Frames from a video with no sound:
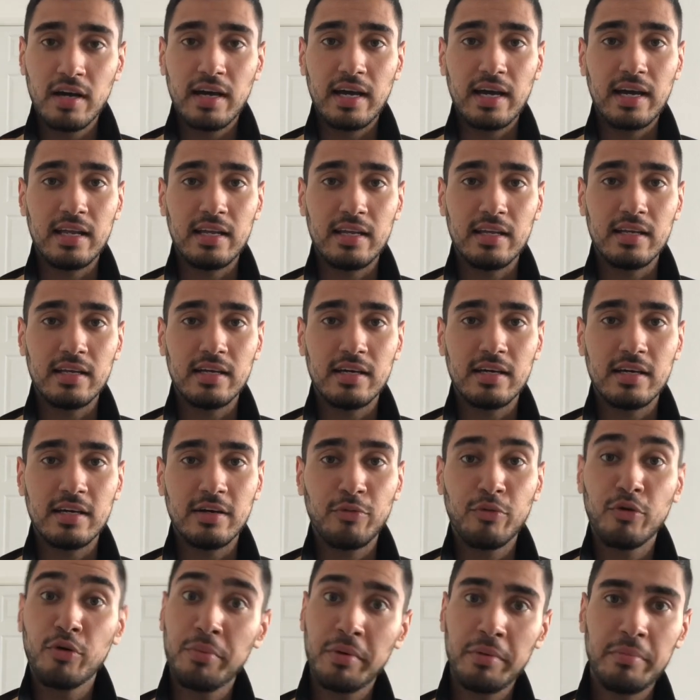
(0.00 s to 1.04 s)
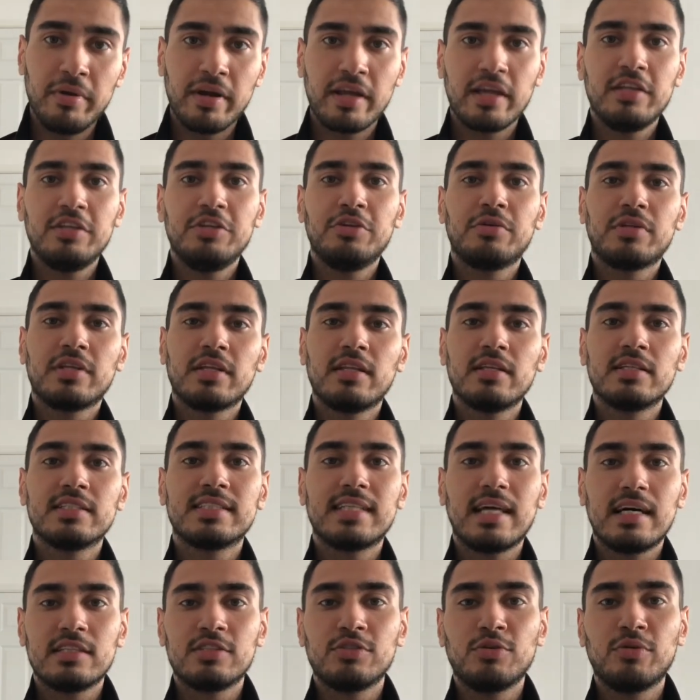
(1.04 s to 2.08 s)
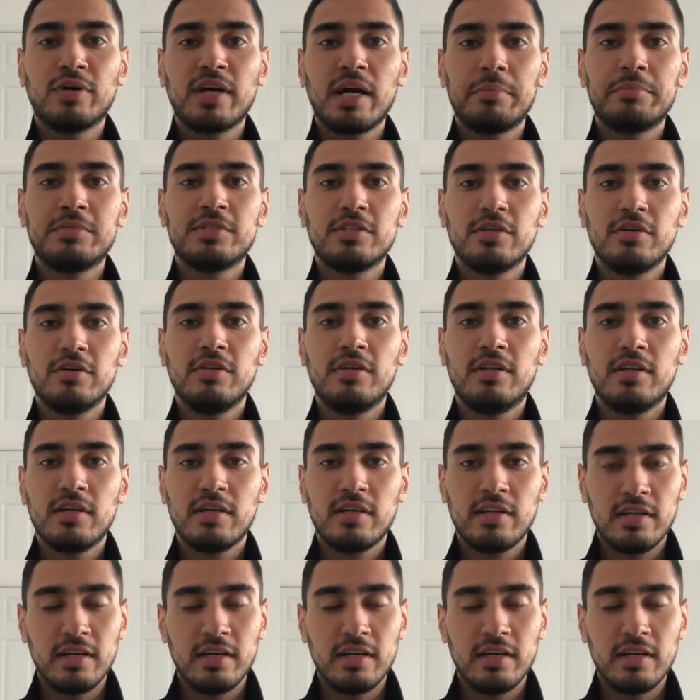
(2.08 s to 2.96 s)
And we'll be bringing you another Stat Talk episode